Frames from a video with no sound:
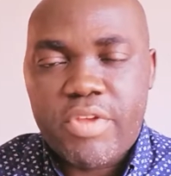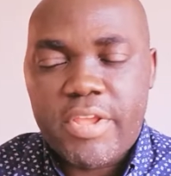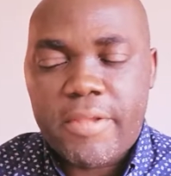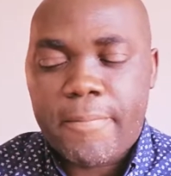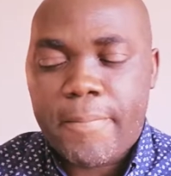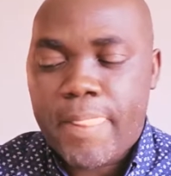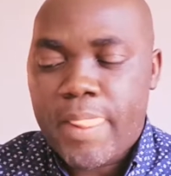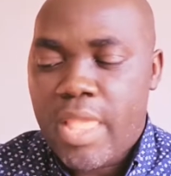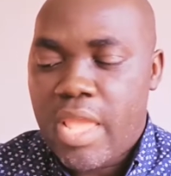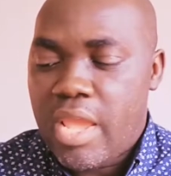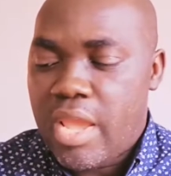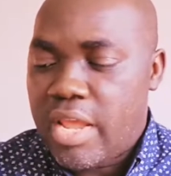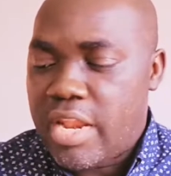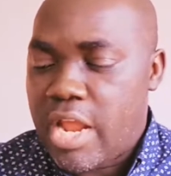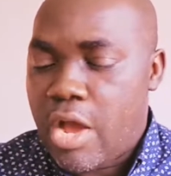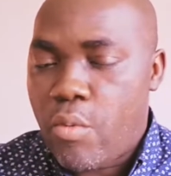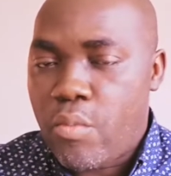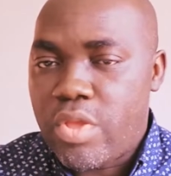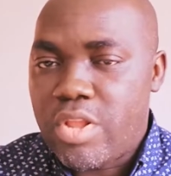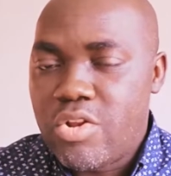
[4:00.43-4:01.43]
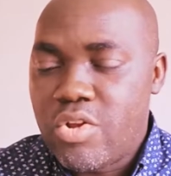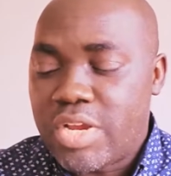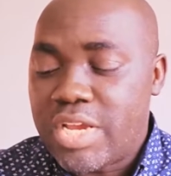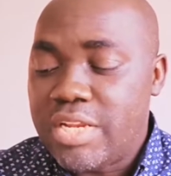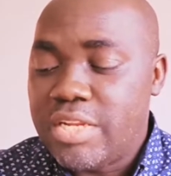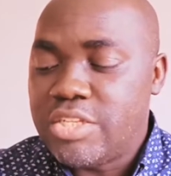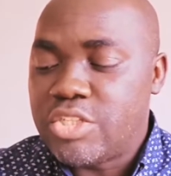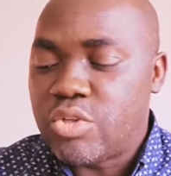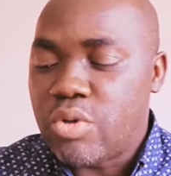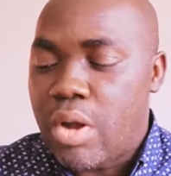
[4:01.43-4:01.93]
degree. Now we're
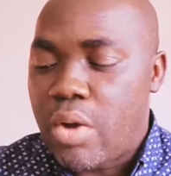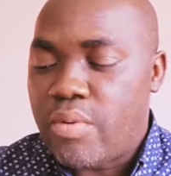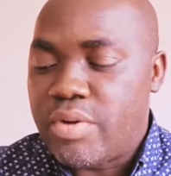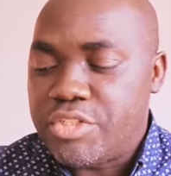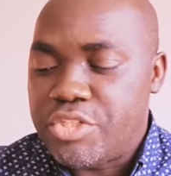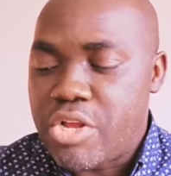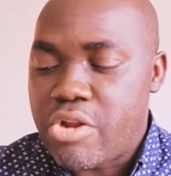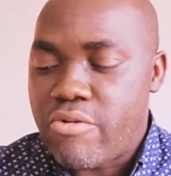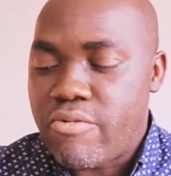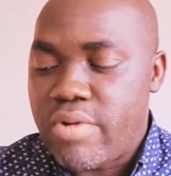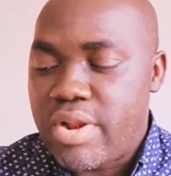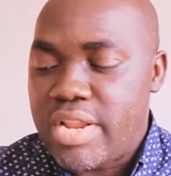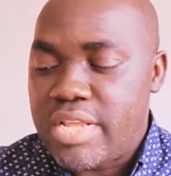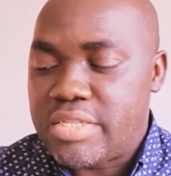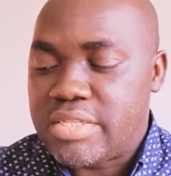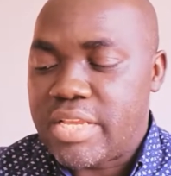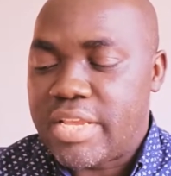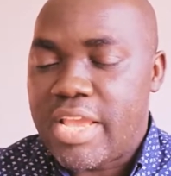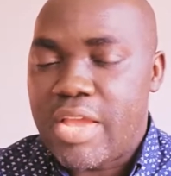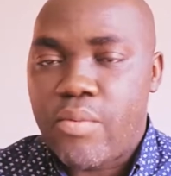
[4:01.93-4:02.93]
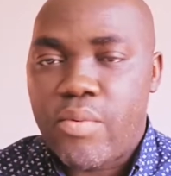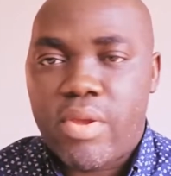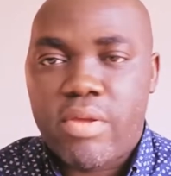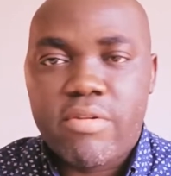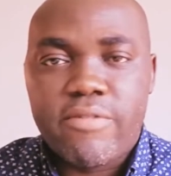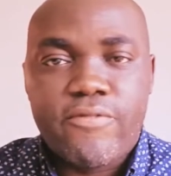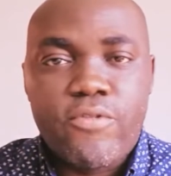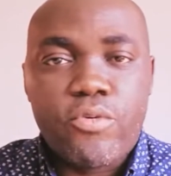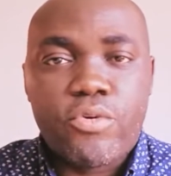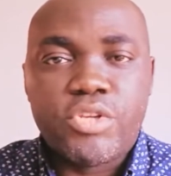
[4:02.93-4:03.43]
looking into our general list again. We're
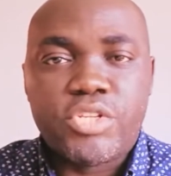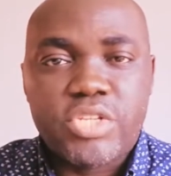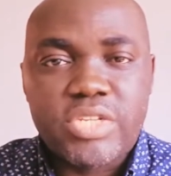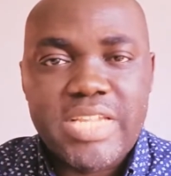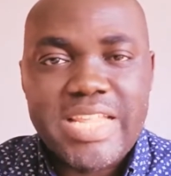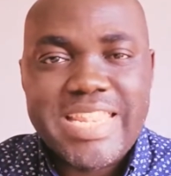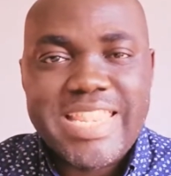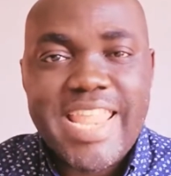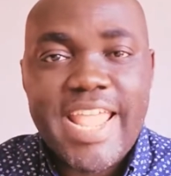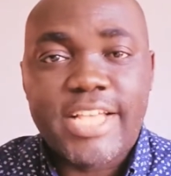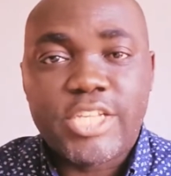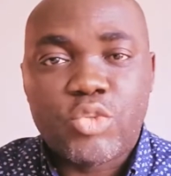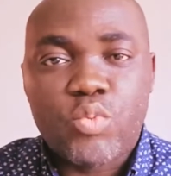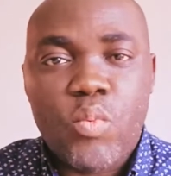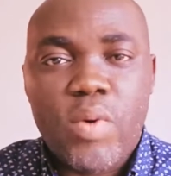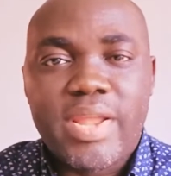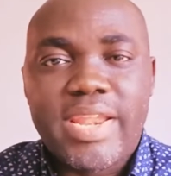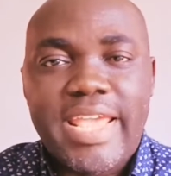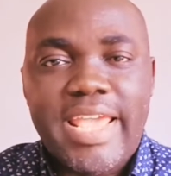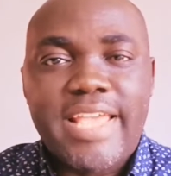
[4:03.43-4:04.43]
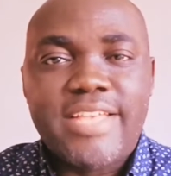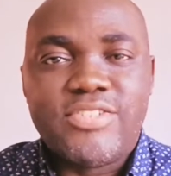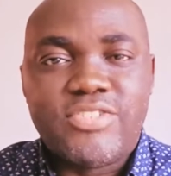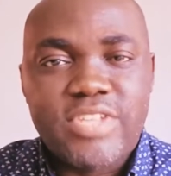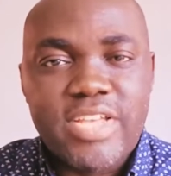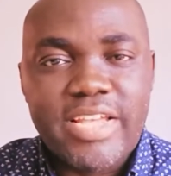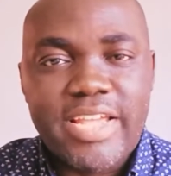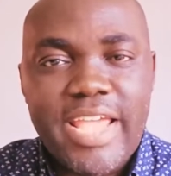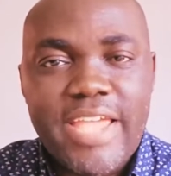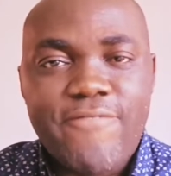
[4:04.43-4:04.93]
going to focus on the next one
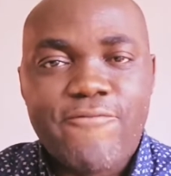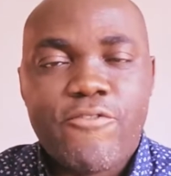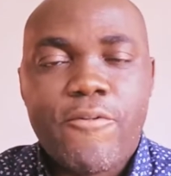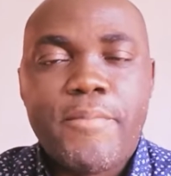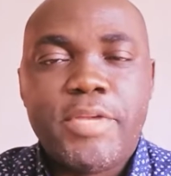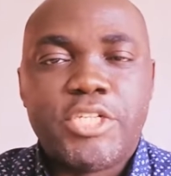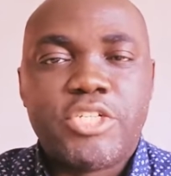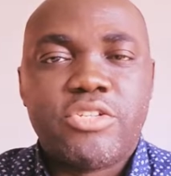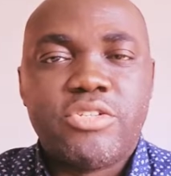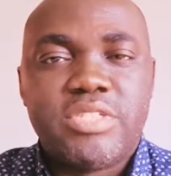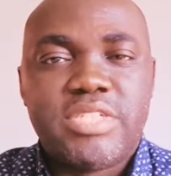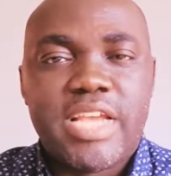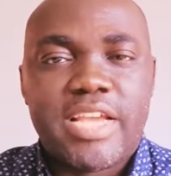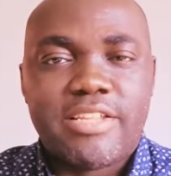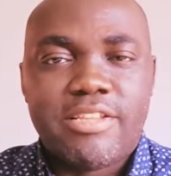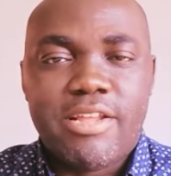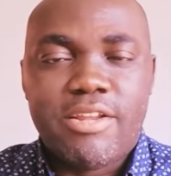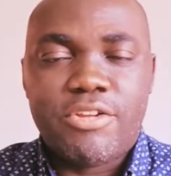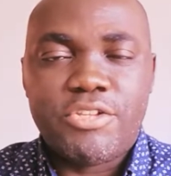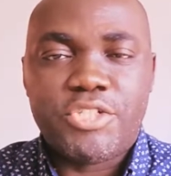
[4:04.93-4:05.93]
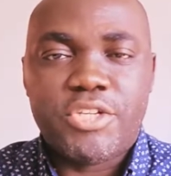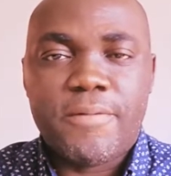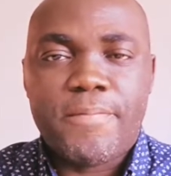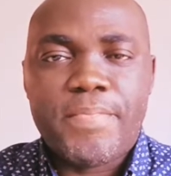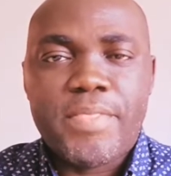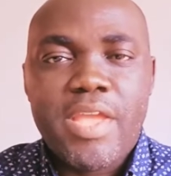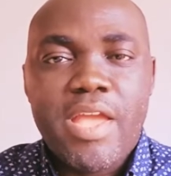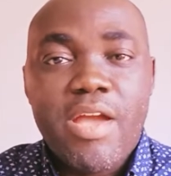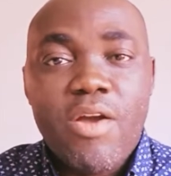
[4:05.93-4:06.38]
is the information technology.